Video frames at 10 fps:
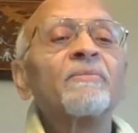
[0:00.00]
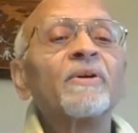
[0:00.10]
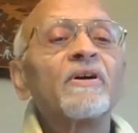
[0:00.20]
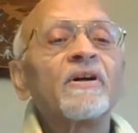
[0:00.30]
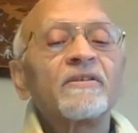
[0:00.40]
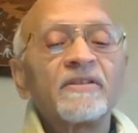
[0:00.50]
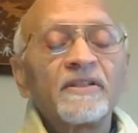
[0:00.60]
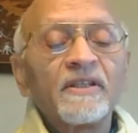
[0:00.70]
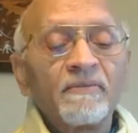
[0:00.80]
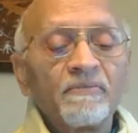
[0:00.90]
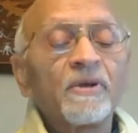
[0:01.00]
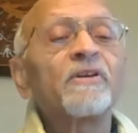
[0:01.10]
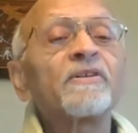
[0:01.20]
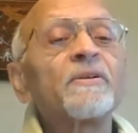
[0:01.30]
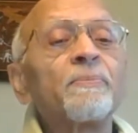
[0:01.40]
because
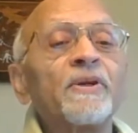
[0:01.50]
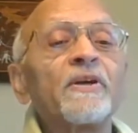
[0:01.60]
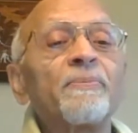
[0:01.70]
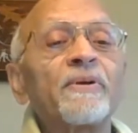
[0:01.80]
of the peer